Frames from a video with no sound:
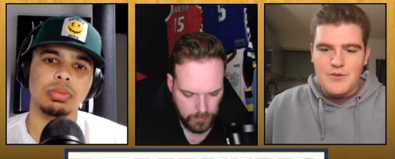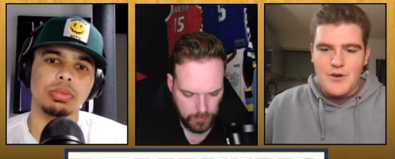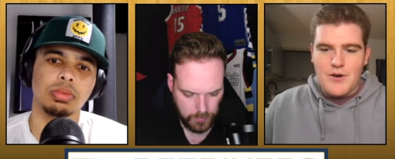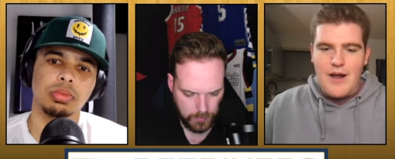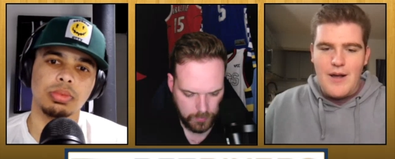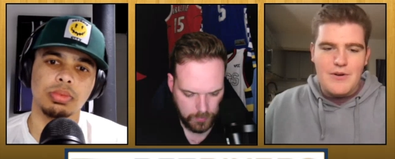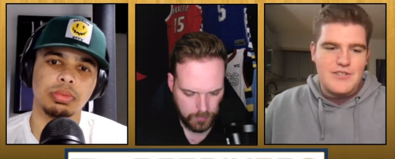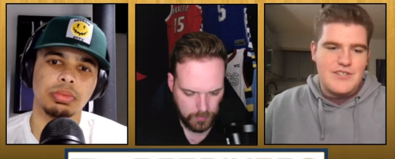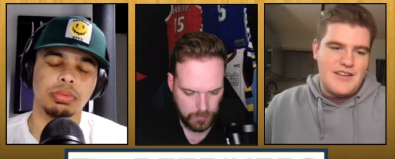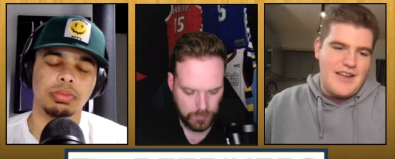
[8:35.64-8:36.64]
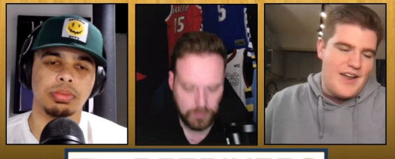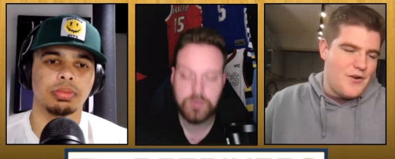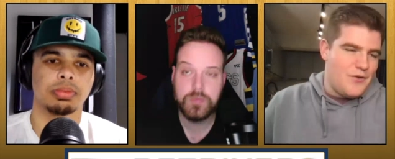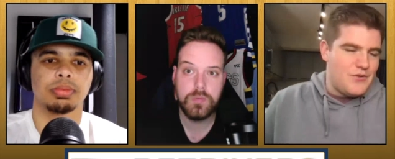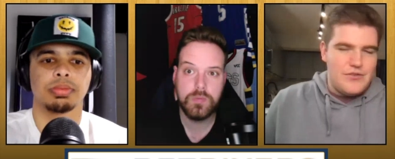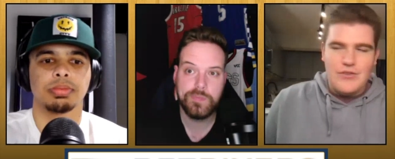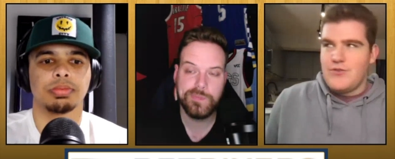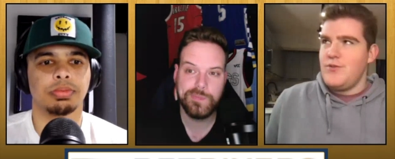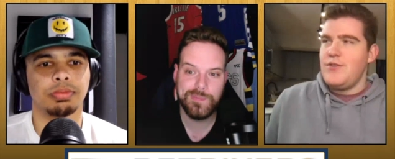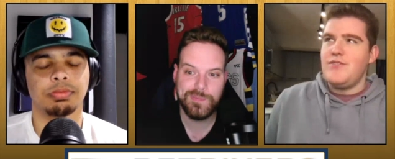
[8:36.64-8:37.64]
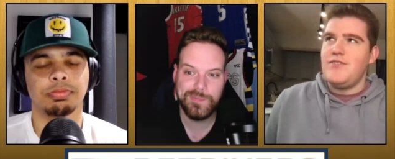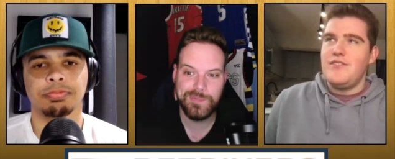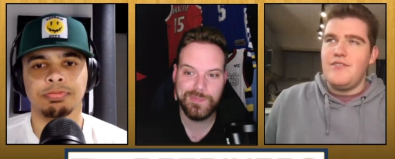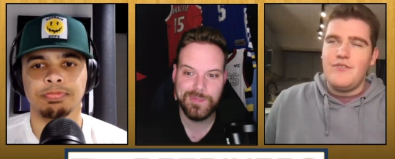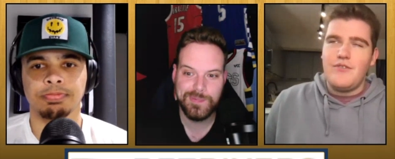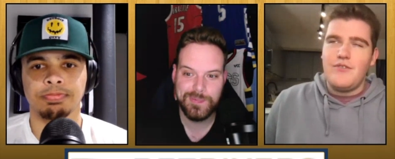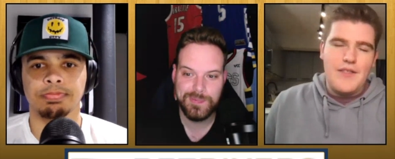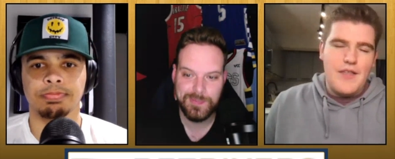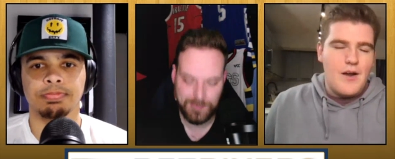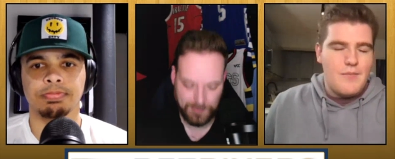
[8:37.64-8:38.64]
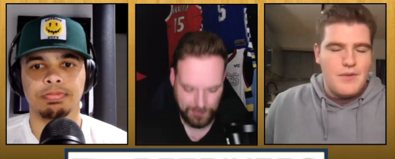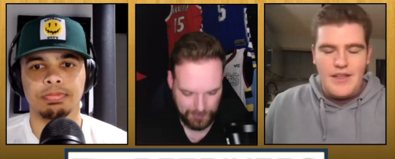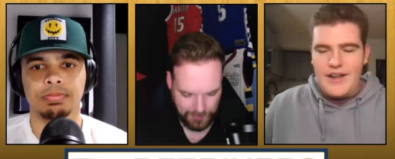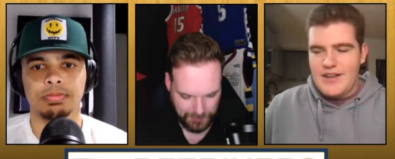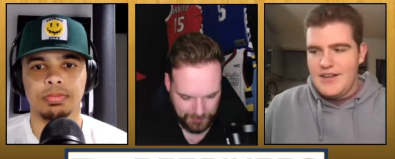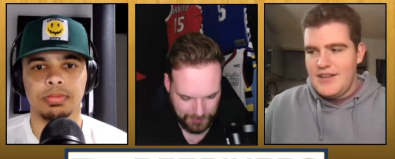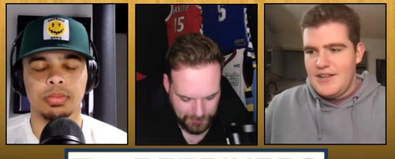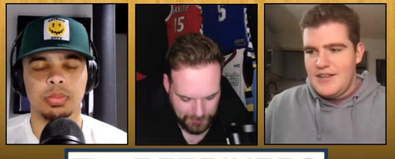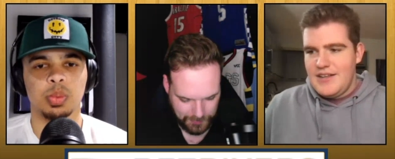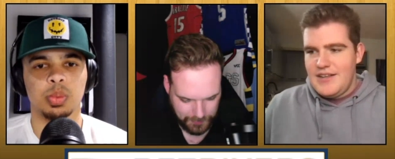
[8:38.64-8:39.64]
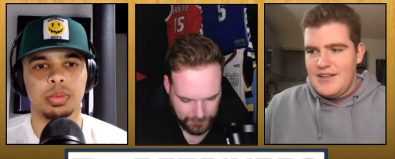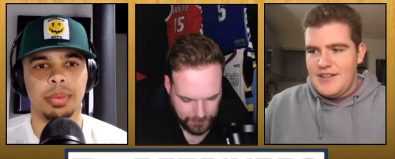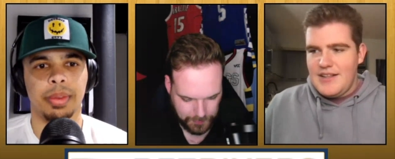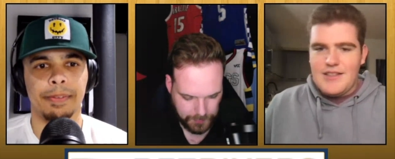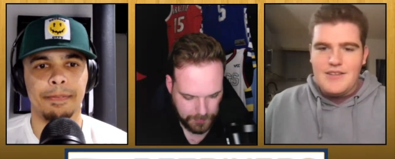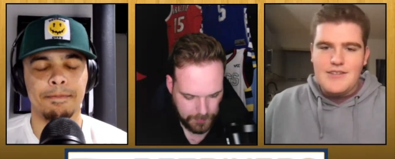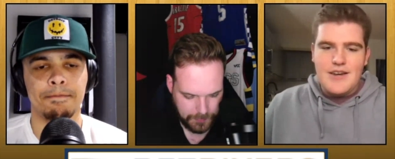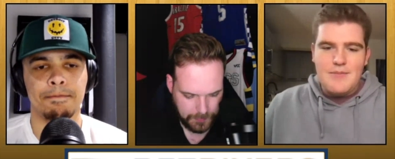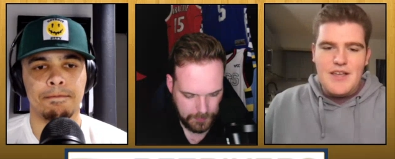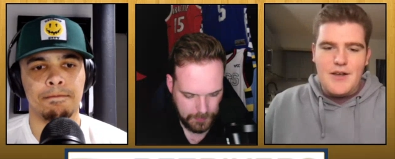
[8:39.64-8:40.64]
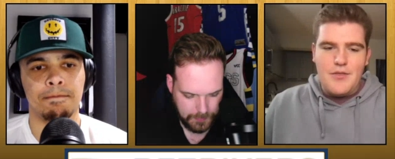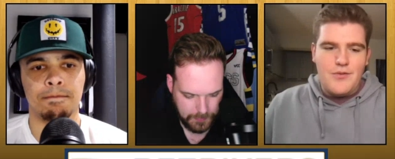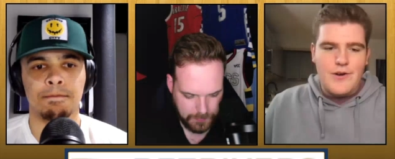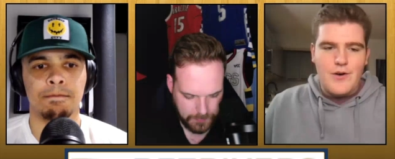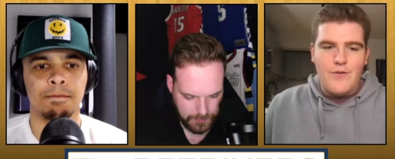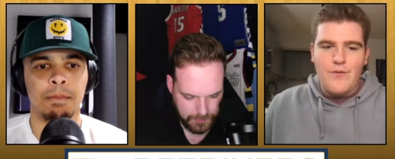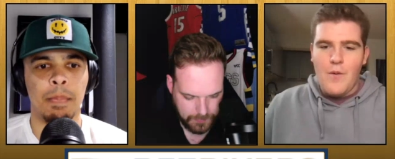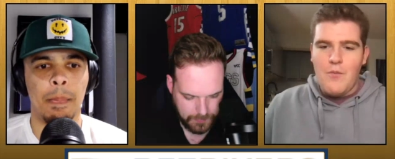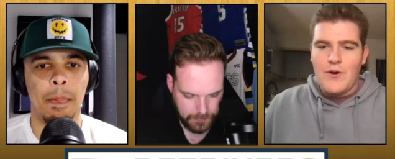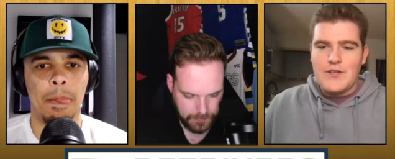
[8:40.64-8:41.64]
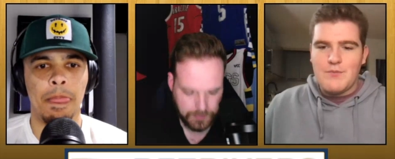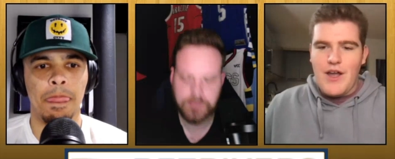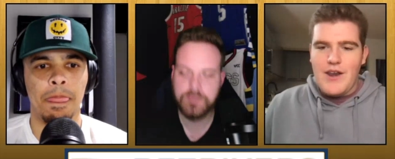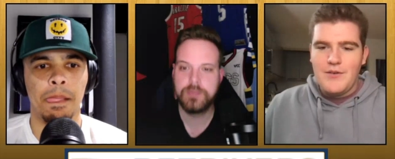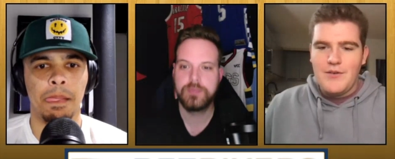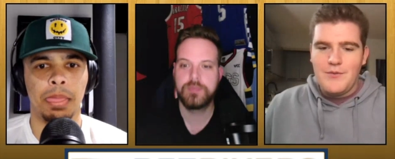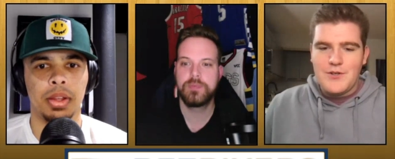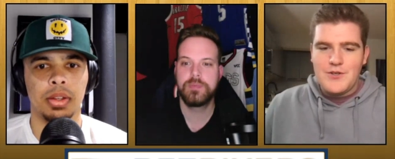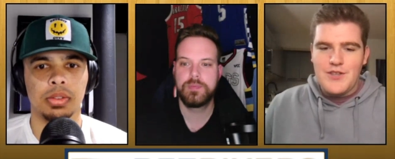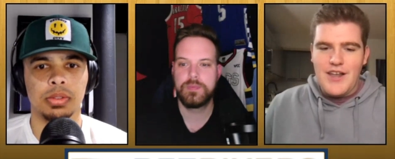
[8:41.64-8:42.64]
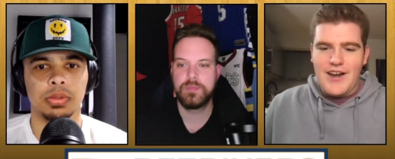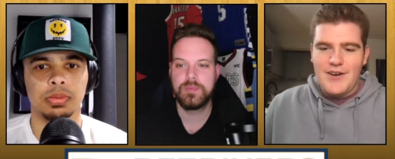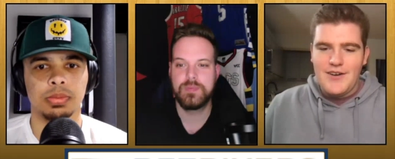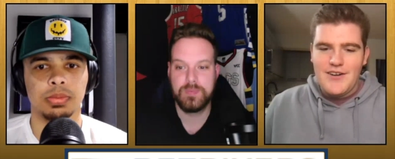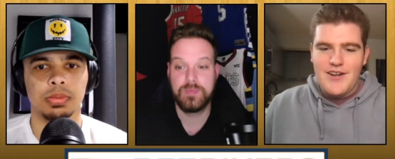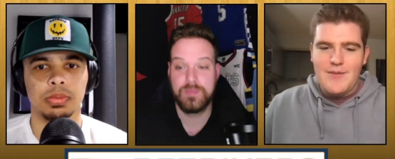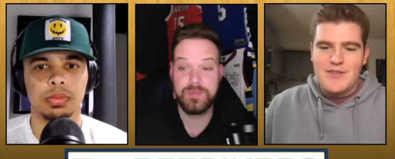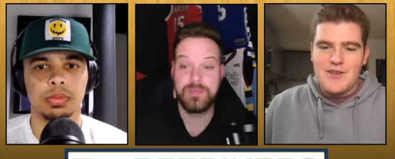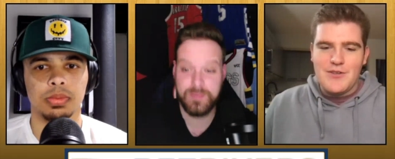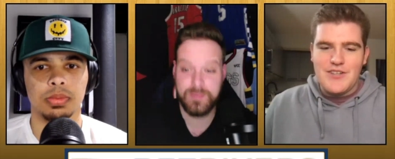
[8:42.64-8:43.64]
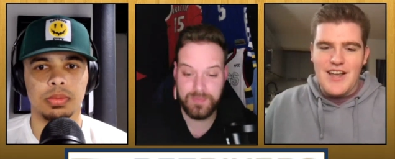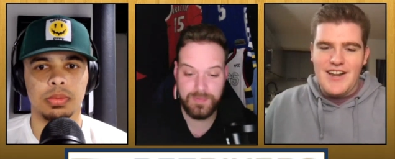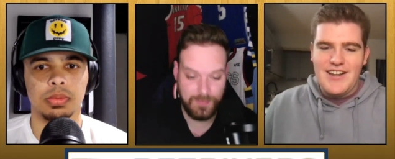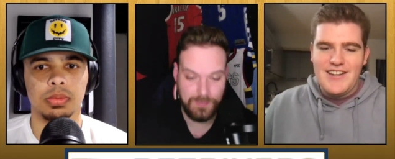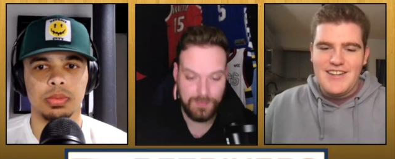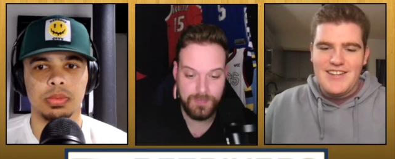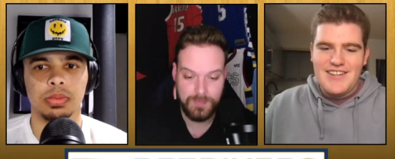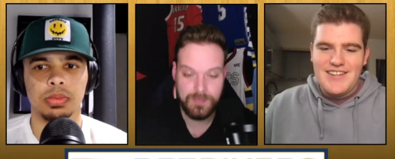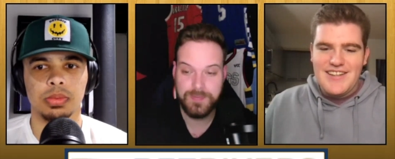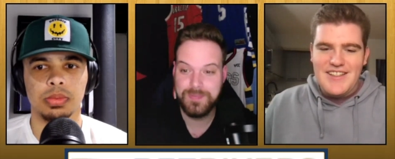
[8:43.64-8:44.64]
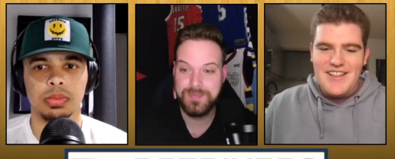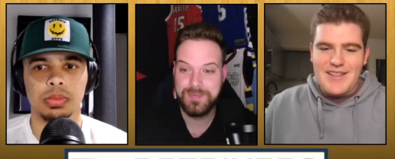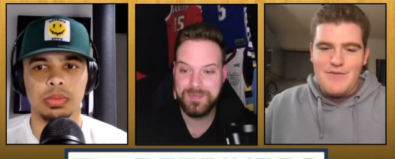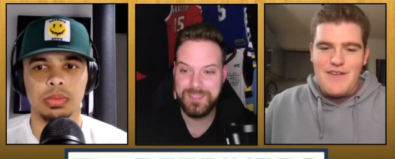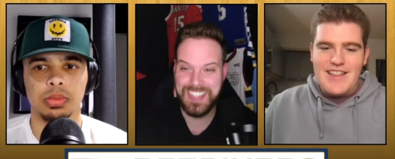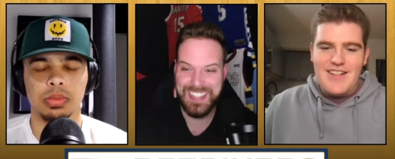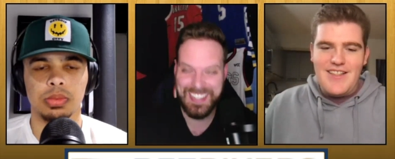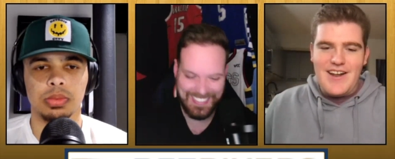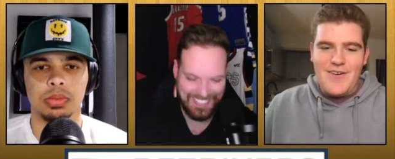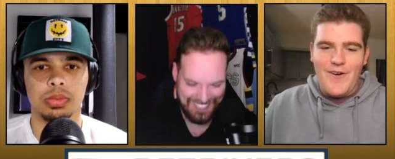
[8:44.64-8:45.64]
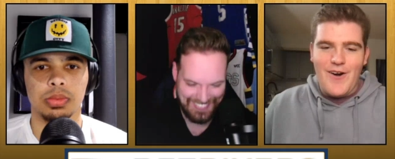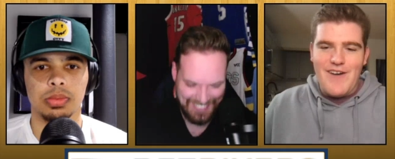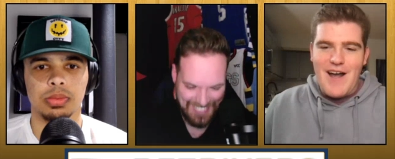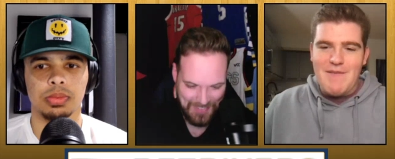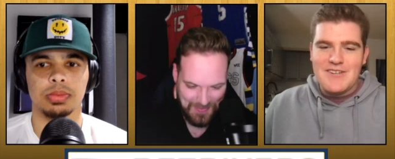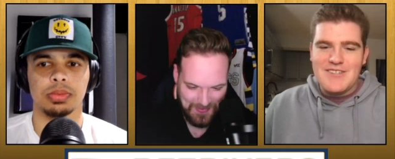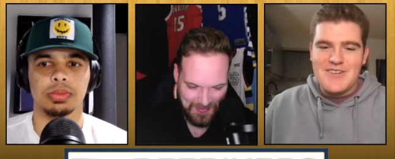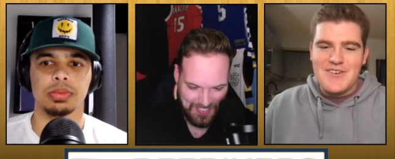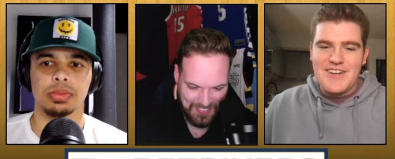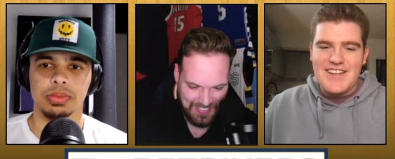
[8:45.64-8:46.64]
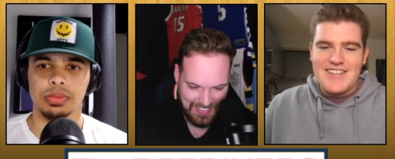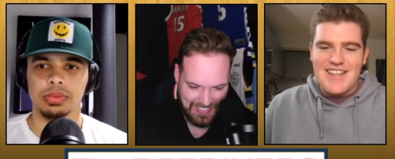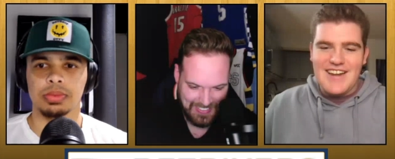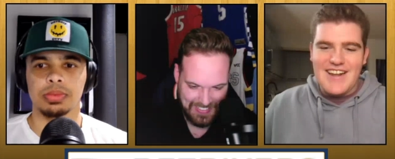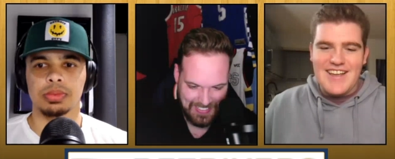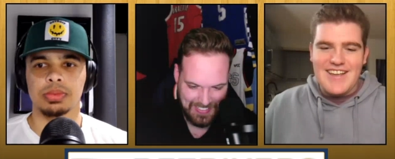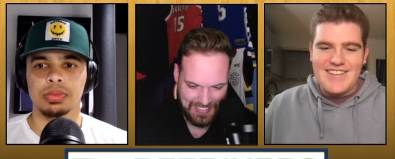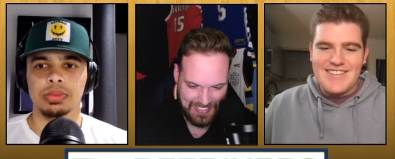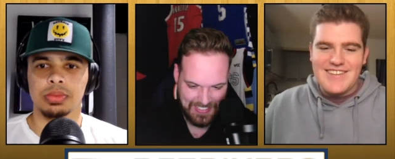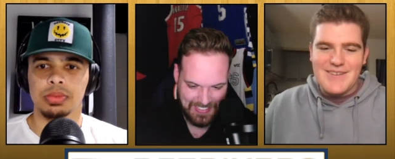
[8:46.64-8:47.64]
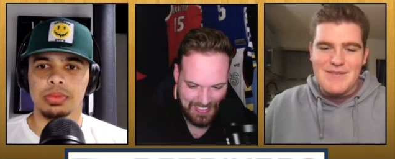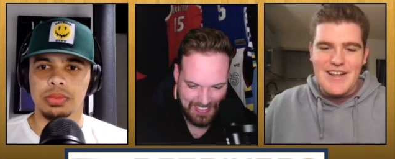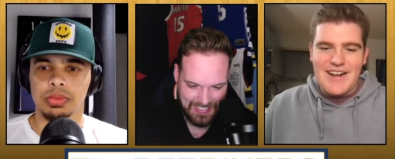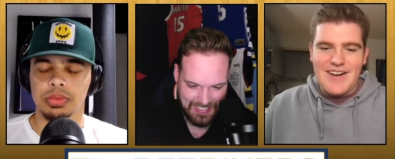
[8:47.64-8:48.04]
Speaker 1: to Oral Roberts. I don't know if the truth is quite there, but like this is gonna be like a 3 or a 4 point spread, which is like gonna be so sick. Like, the fact that like Oral Roberts Duke is like is gonna be like